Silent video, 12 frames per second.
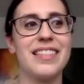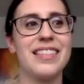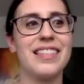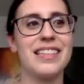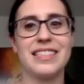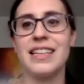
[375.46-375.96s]

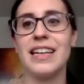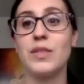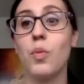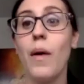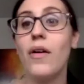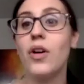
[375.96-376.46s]
this nice
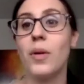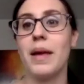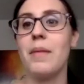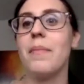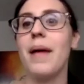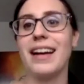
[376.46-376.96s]

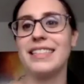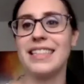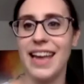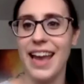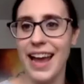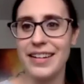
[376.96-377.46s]
welcoming back to
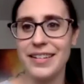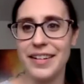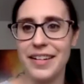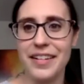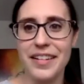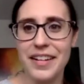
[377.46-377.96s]

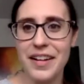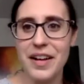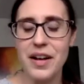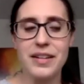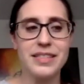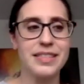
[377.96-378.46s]
Canada,
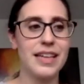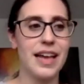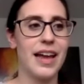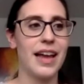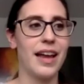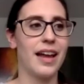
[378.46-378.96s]

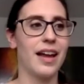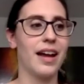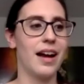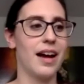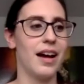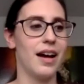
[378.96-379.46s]
saying,
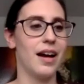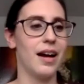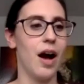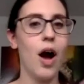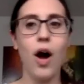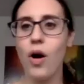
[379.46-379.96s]

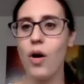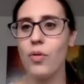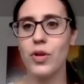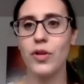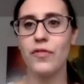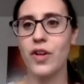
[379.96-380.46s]

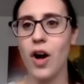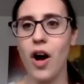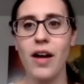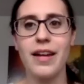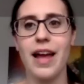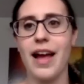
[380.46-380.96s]
you've
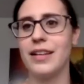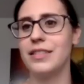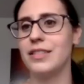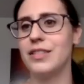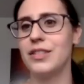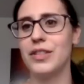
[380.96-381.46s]
gone
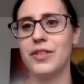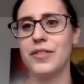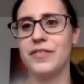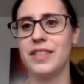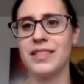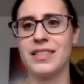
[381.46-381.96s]
and
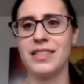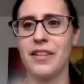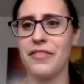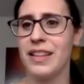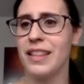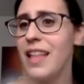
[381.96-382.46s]
you've done stuff
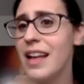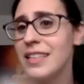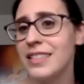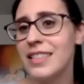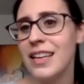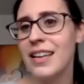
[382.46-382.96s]
in
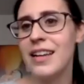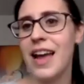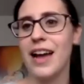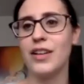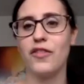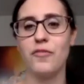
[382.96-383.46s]
London
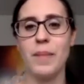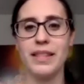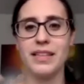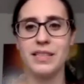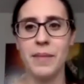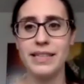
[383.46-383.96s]
and you've met
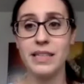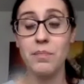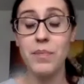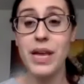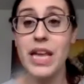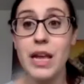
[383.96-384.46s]
these amazing
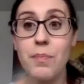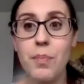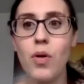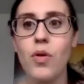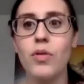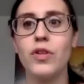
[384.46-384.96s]

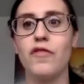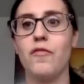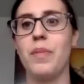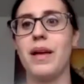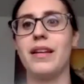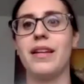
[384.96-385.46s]
people, you've
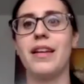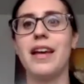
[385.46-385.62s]
been